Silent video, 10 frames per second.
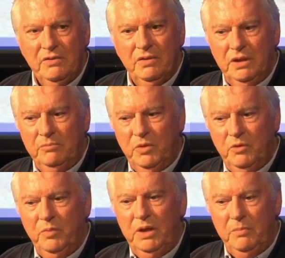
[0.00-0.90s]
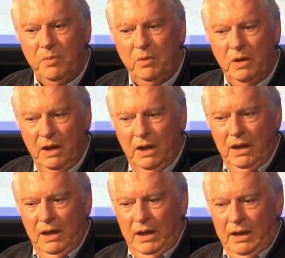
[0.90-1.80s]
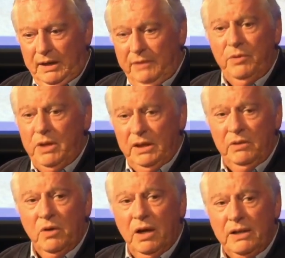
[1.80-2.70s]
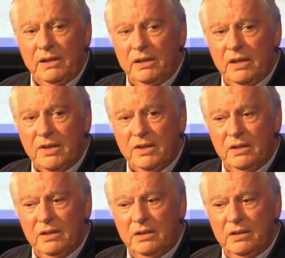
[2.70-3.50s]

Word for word: to a number of people. And if we get it right, it doesn't